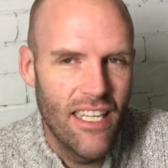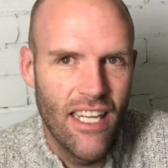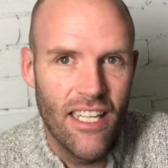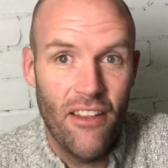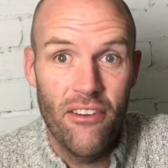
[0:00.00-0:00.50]

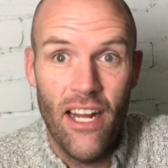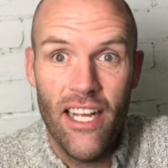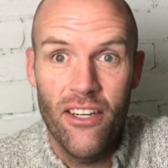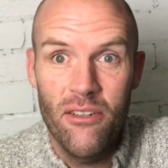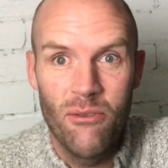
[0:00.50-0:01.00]
And I thought,
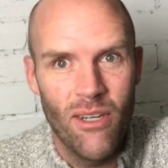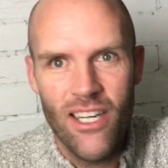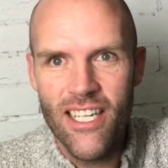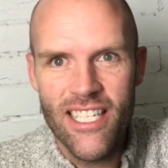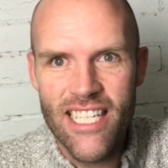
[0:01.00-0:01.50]
hang on, why
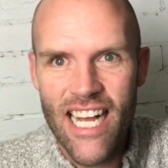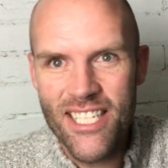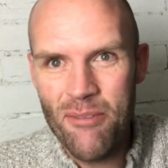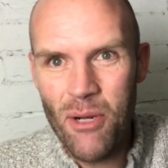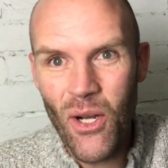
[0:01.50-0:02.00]
don't I just
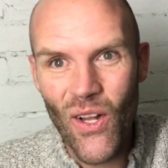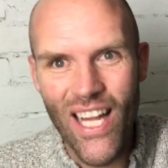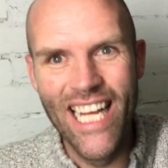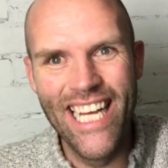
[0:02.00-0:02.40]
ask them all?